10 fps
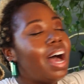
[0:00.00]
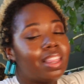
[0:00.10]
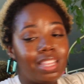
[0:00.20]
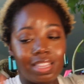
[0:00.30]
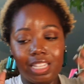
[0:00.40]
I
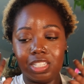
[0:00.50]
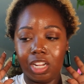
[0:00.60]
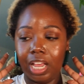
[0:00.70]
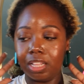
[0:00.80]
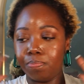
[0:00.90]
think these are
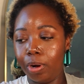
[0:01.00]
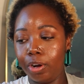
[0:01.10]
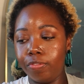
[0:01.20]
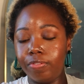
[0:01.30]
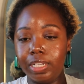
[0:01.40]
like
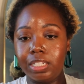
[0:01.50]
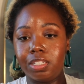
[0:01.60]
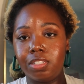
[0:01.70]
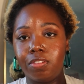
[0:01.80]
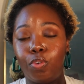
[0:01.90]
perfect
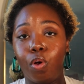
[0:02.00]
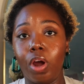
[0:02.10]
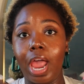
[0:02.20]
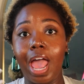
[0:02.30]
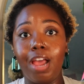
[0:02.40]

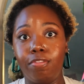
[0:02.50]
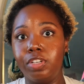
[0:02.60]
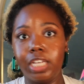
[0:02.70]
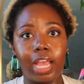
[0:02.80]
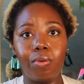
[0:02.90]
for
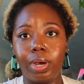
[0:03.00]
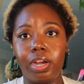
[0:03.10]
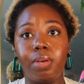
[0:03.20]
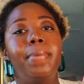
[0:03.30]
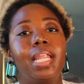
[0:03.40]
everyday
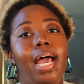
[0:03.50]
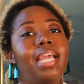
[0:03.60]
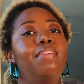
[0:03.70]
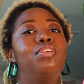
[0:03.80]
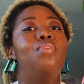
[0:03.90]
wear. But like
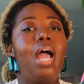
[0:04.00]
if you